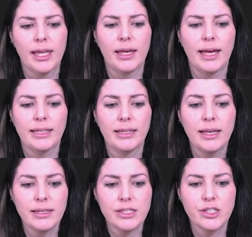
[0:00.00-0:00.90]
and
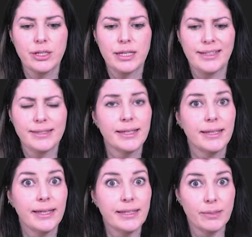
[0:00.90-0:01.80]
likes cheese
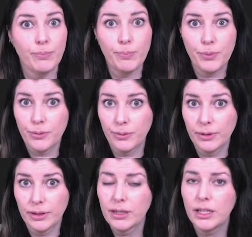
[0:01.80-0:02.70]
is a
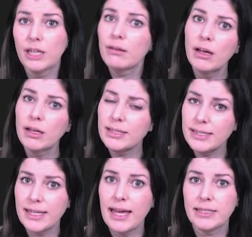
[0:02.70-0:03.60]
bool. You can't
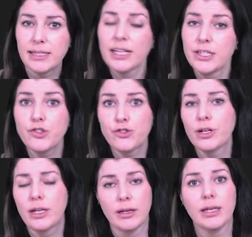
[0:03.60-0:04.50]
set a
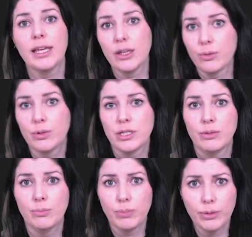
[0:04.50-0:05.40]
string equal to a
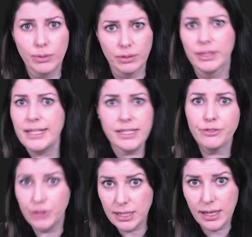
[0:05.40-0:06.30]
bool. They're
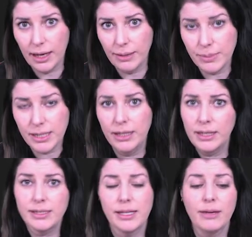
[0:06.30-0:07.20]
different types.
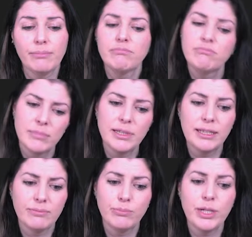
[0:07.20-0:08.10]
So
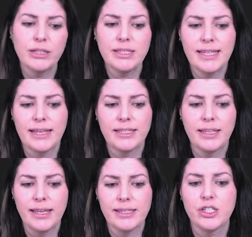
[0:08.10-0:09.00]
we're going to set
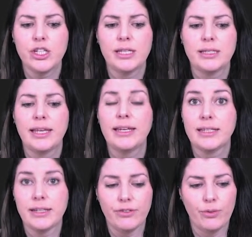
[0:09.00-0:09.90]
likes cheese in a
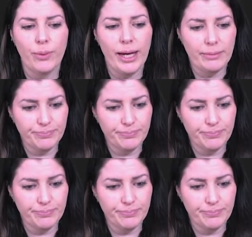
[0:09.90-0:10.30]
different way.